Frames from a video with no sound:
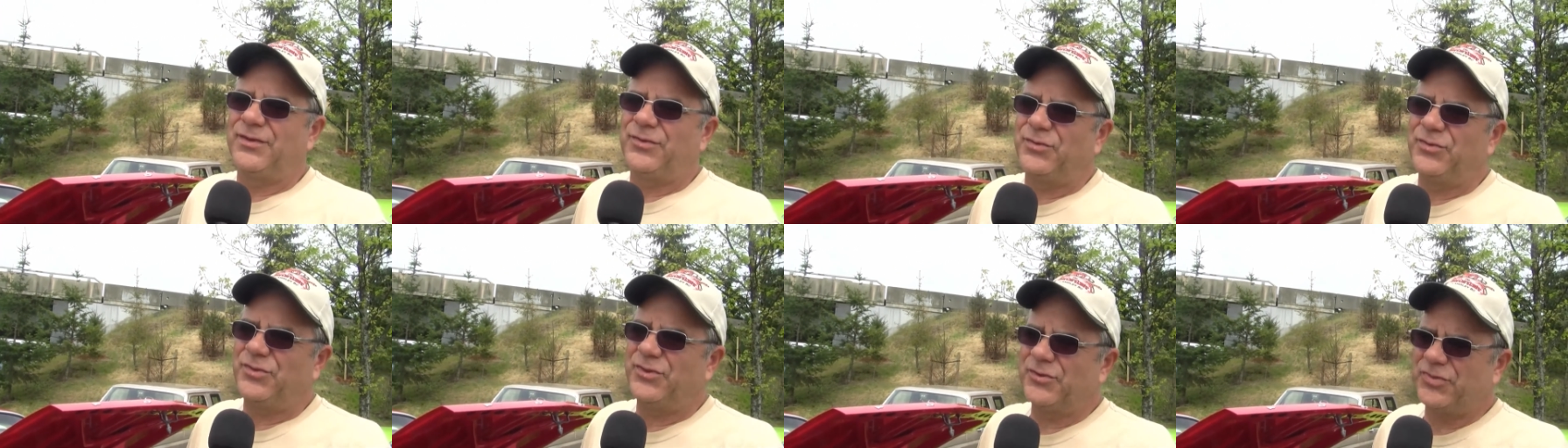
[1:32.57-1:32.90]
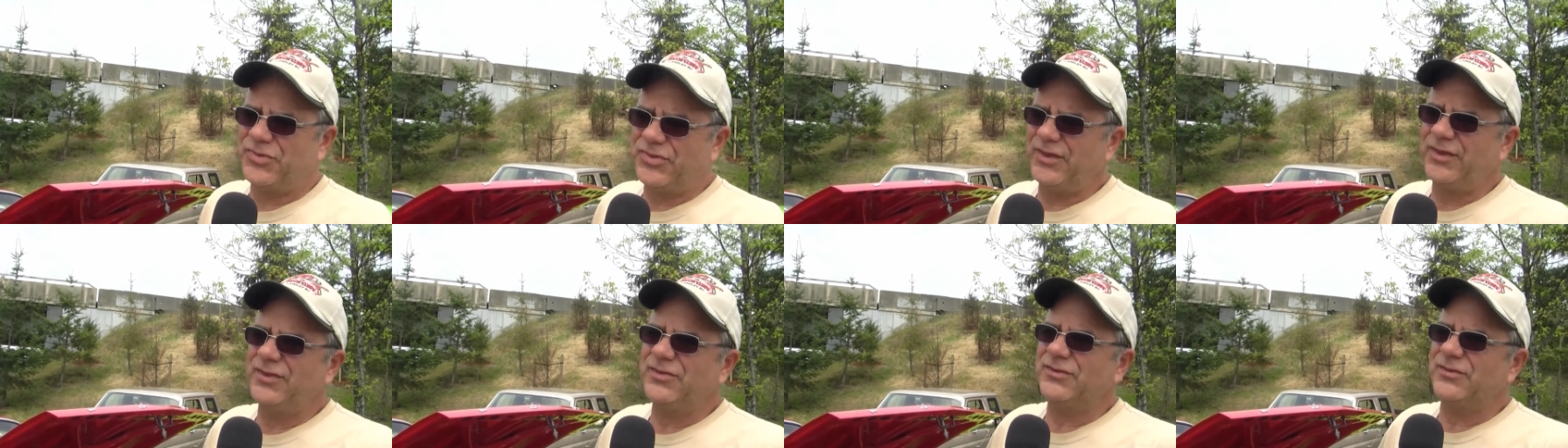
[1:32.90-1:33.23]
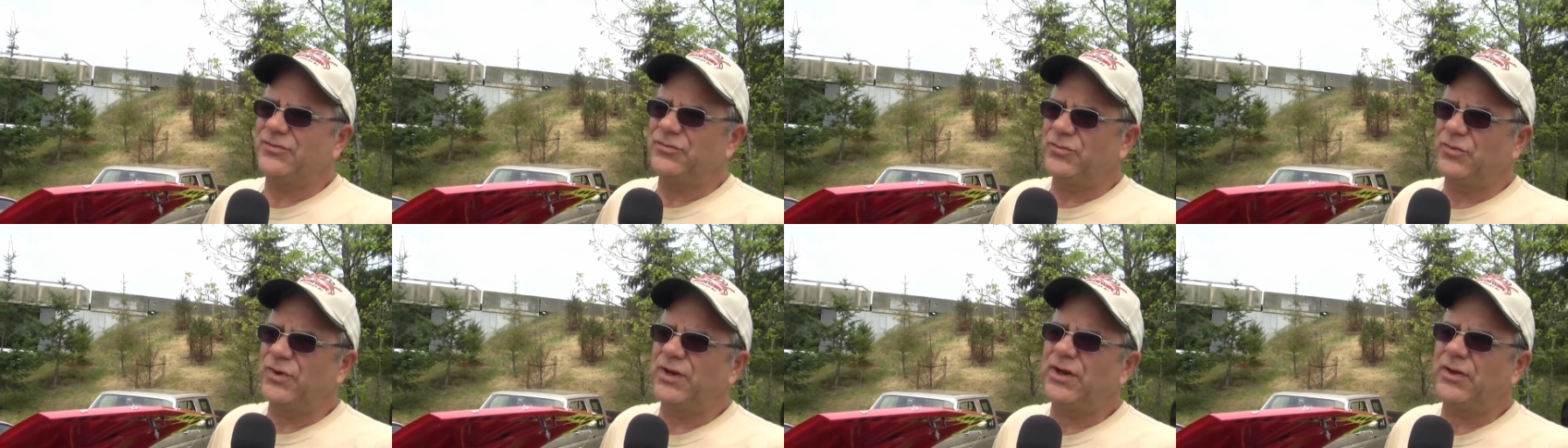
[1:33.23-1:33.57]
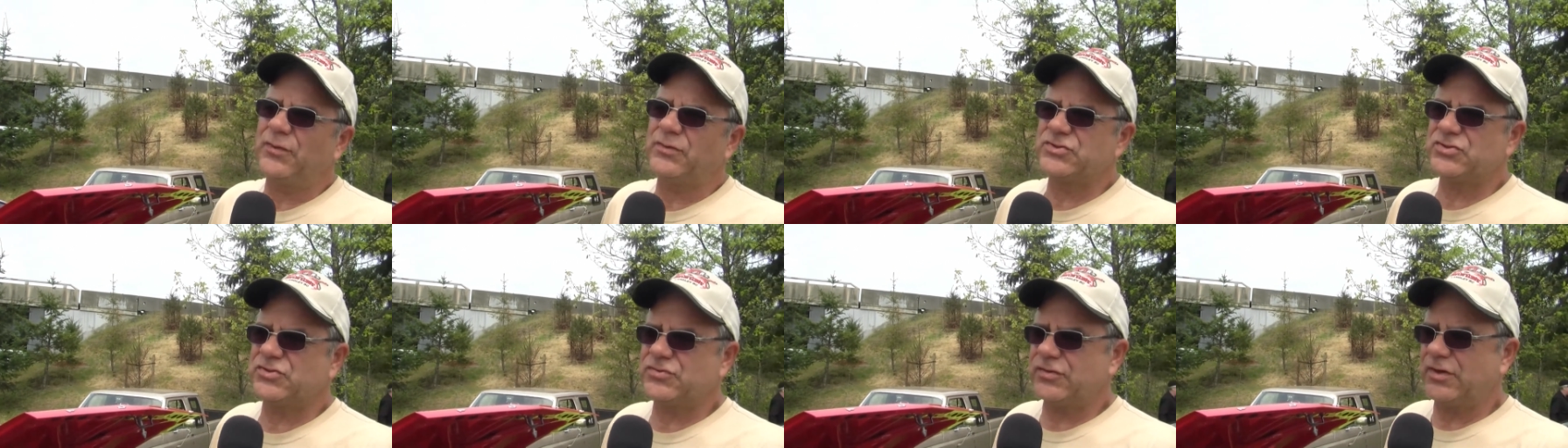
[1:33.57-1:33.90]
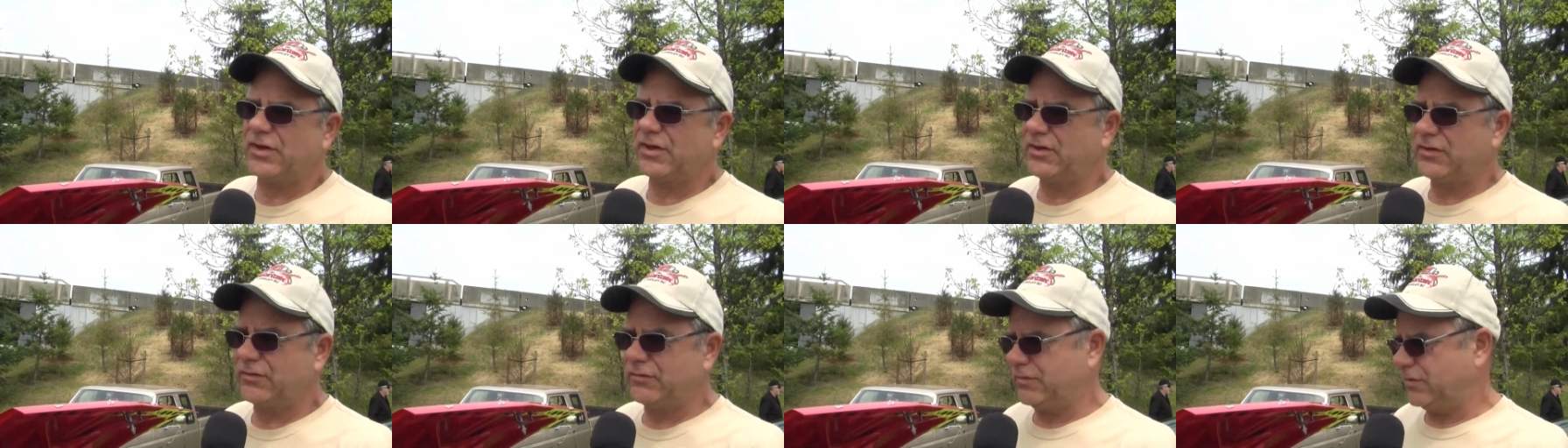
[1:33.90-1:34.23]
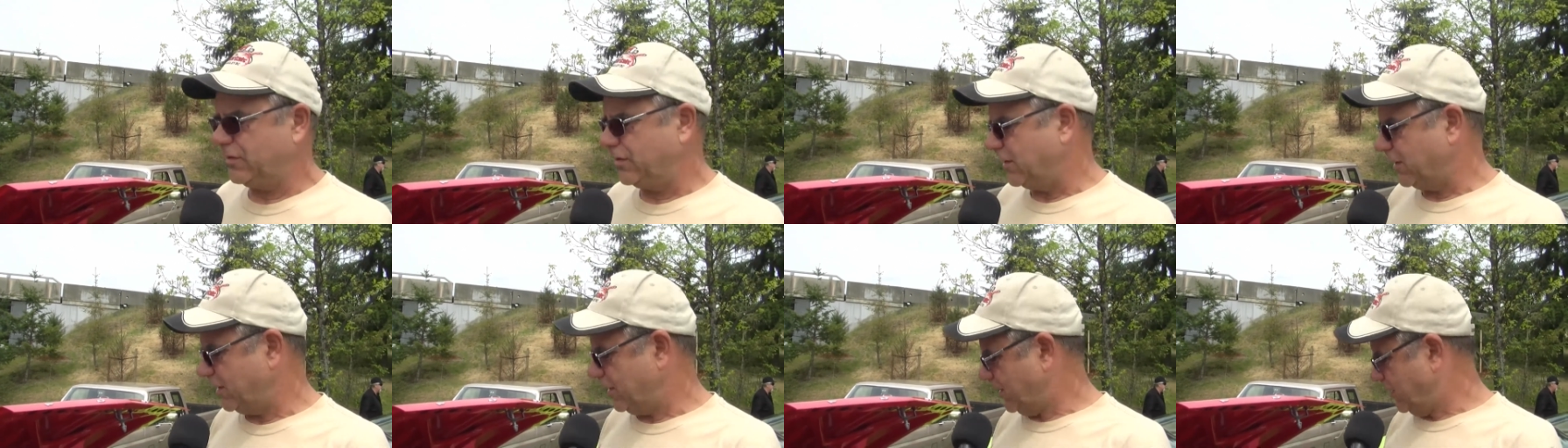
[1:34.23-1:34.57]
the thing that what I was trying
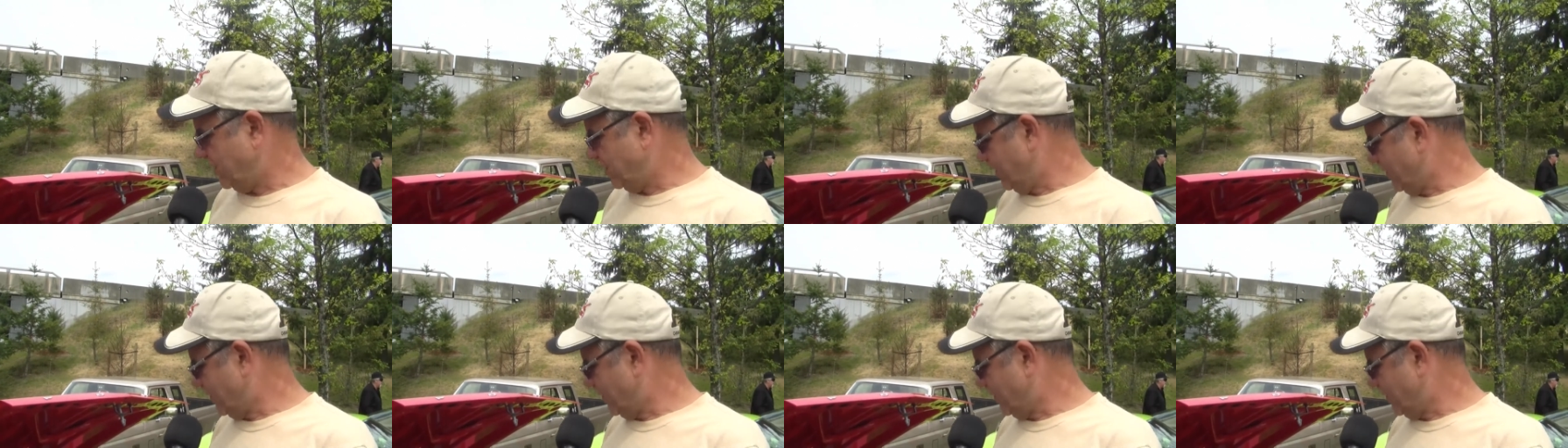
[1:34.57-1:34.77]
to